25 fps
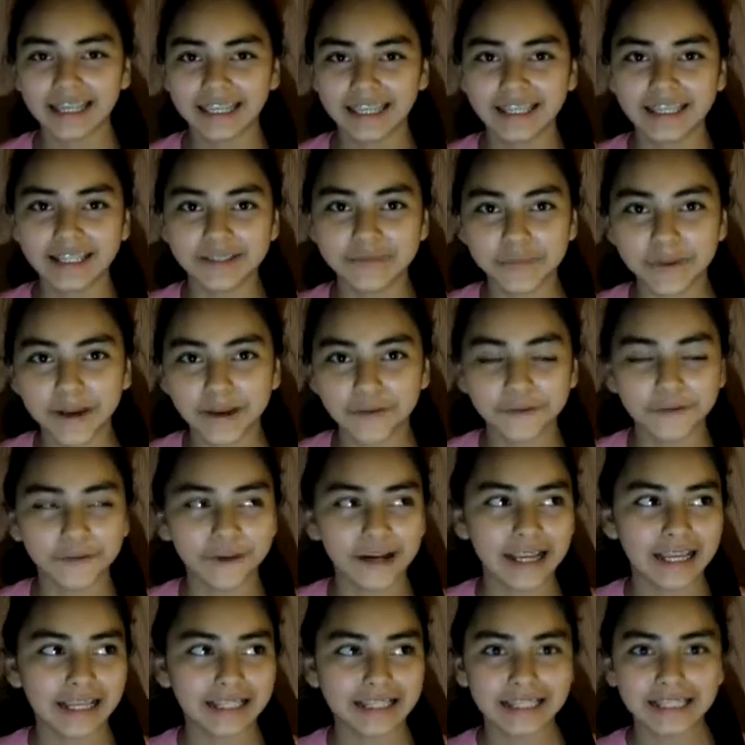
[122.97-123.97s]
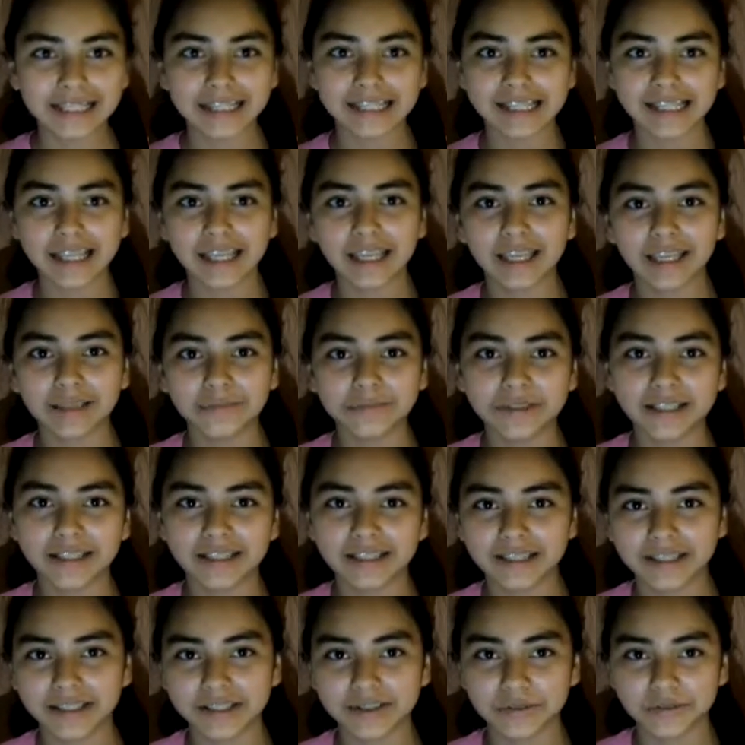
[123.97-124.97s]
He's my friend. His name
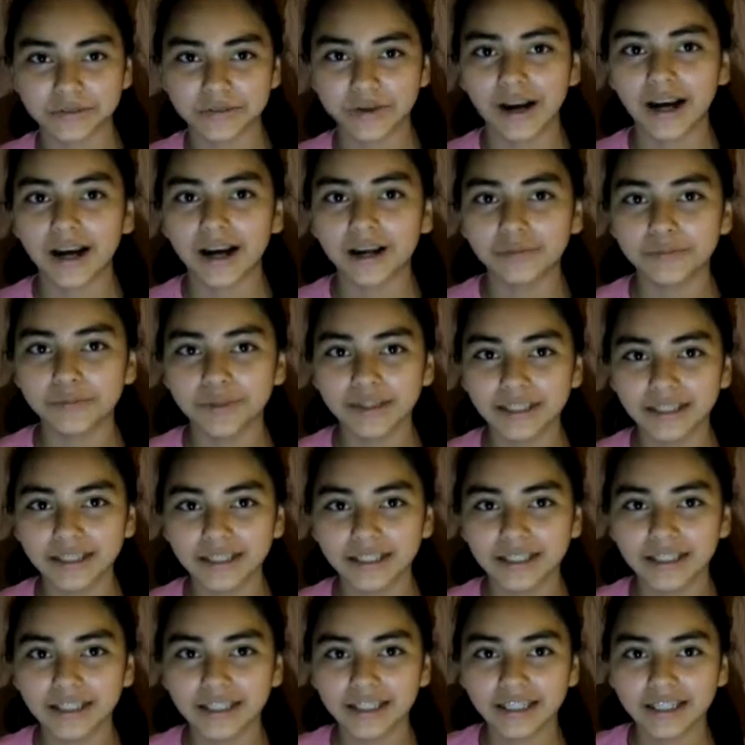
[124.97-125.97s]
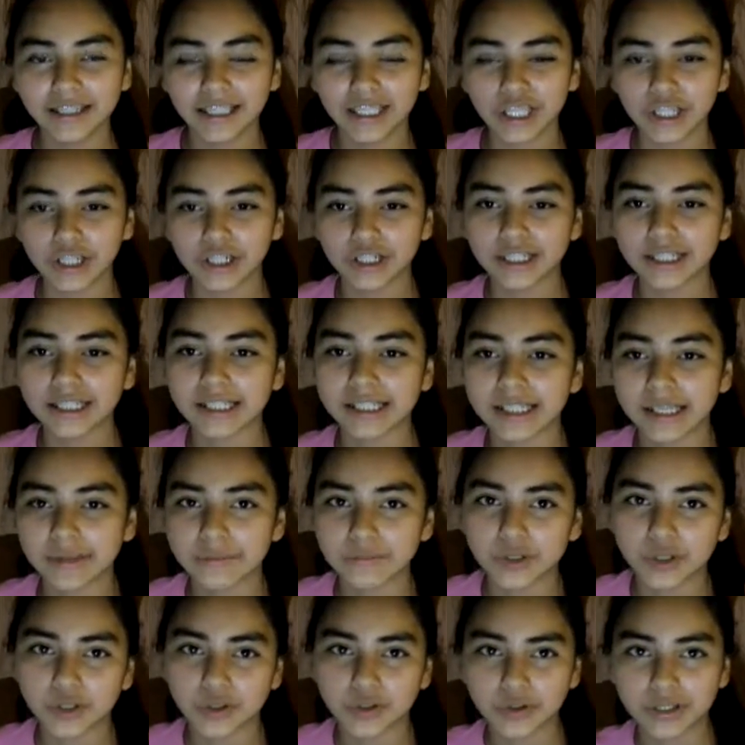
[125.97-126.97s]
is Rob. He goes to the
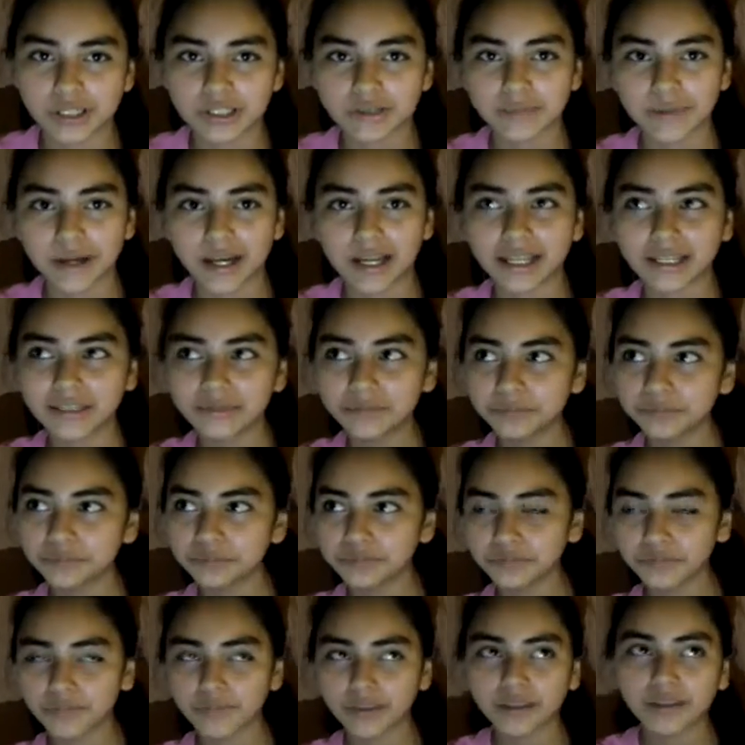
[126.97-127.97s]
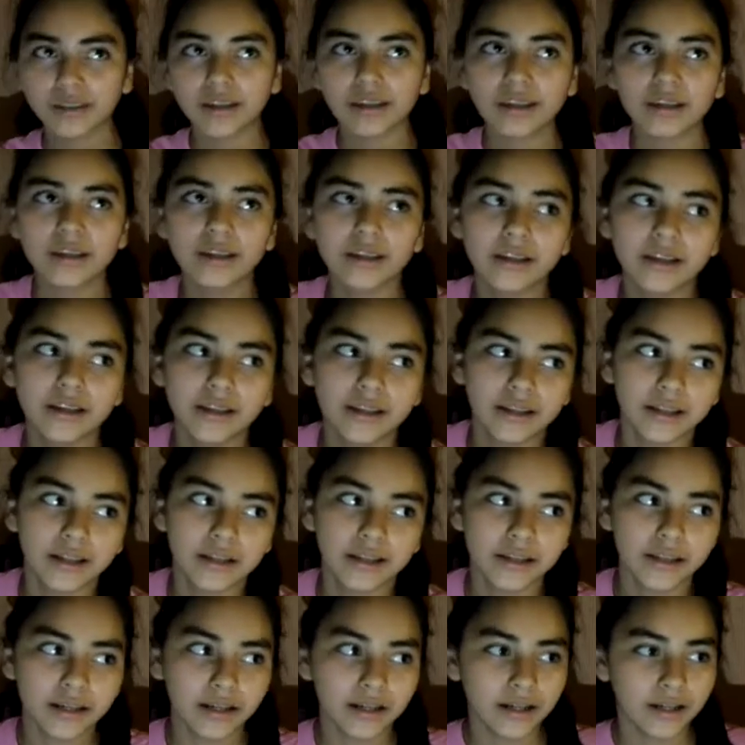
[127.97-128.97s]
same school as mine.
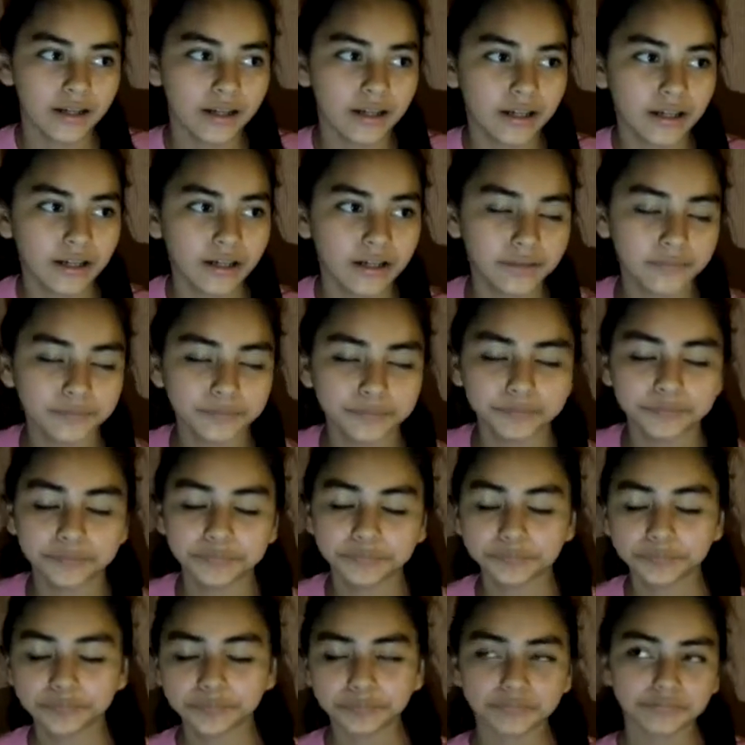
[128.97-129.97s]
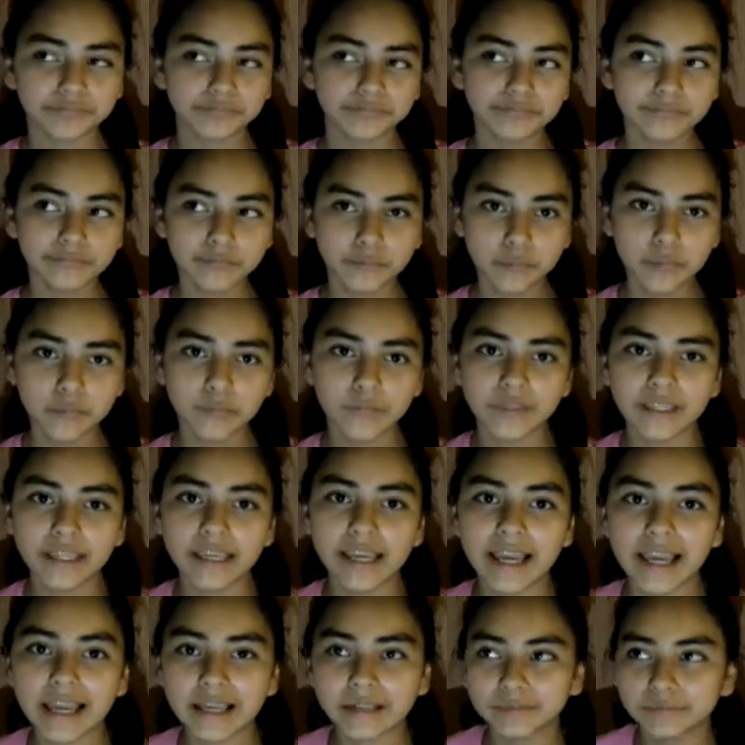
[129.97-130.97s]

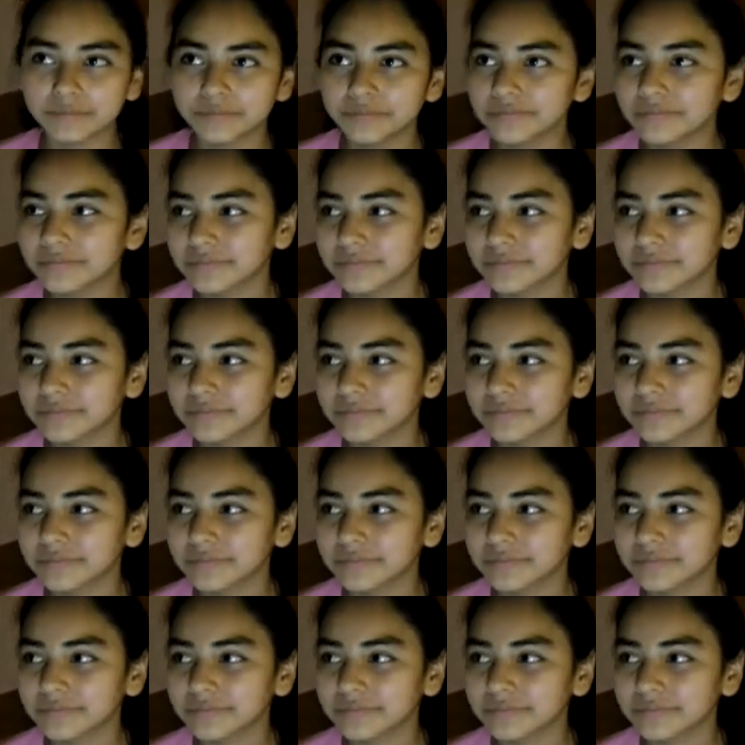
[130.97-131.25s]
Yeah.